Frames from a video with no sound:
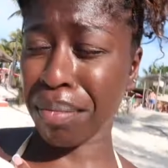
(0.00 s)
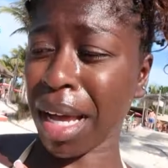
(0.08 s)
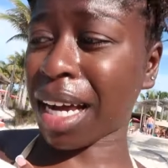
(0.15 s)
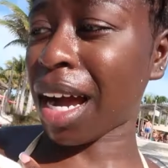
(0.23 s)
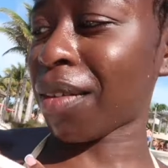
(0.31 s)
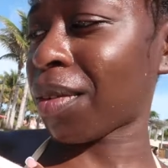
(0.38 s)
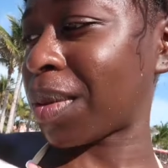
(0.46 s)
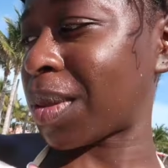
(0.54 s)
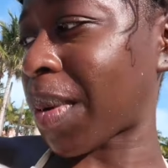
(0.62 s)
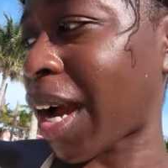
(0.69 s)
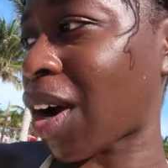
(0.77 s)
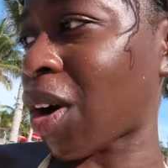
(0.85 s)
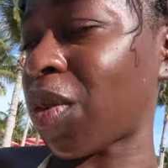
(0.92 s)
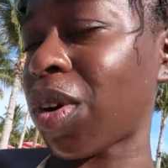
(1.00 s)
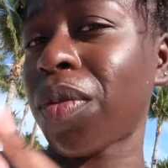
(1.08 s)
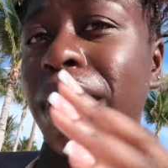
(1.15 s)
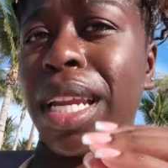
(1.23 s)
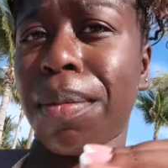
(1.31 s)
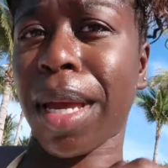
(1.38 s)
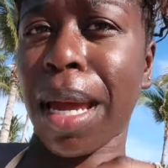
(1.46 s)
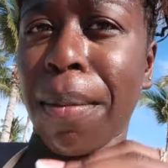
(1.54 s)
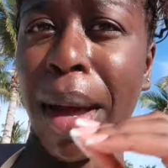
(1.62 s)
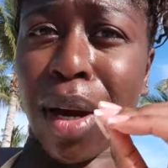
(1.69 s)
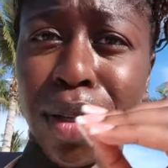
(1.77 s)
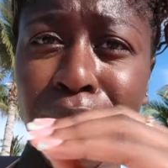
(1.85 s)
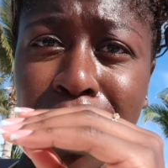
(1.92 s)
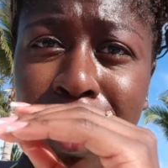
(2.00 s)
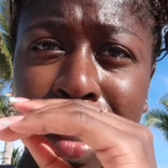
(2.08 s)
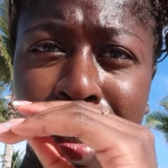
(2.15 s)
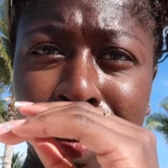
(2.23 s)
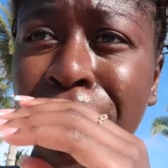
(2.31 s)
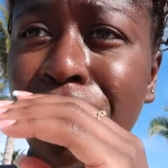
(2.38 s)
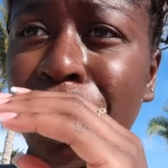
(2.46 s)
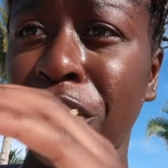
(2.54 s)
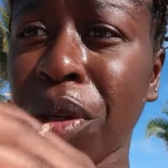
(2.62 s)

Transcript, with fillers: my cover was back on. We were ready to get back on the um,